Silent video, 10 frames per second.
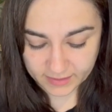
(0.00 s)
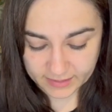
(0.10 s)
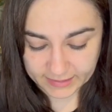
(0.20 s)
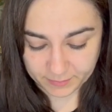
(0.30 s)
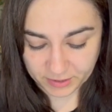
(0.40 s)

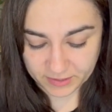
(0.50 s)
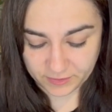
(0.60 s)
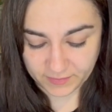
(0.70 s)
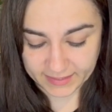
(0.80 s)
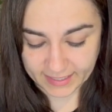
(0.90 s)
So I'm going to
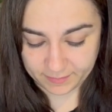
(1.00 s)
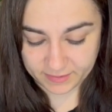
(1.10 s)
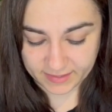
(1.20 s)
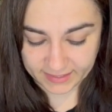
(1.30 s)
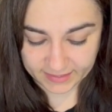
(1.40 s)
do the same to
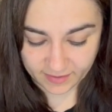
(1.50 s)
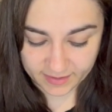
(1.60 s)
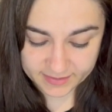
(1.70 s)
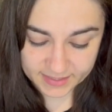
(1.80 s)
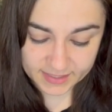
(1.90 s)
this
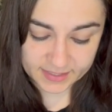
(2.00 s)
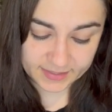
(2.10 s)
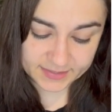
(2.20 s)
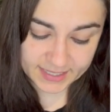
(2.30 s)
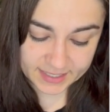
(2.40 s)
side.
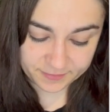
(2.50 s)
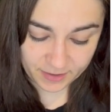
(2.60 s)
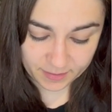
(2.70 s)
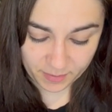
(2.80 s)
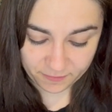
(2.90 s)
So 10
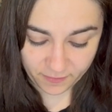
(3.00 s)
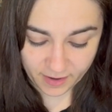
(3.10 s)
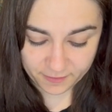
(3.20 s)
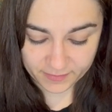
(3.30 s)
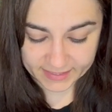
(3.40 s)
divided by
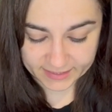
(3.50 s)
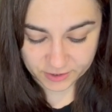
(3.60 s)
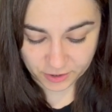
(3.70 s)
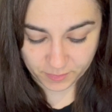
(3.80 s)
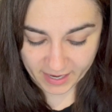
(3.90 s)
5 is
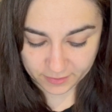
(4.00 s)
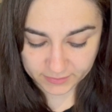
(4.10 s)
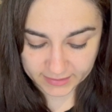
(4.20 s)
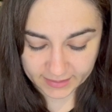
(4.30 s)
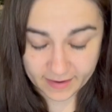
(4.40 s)
£2.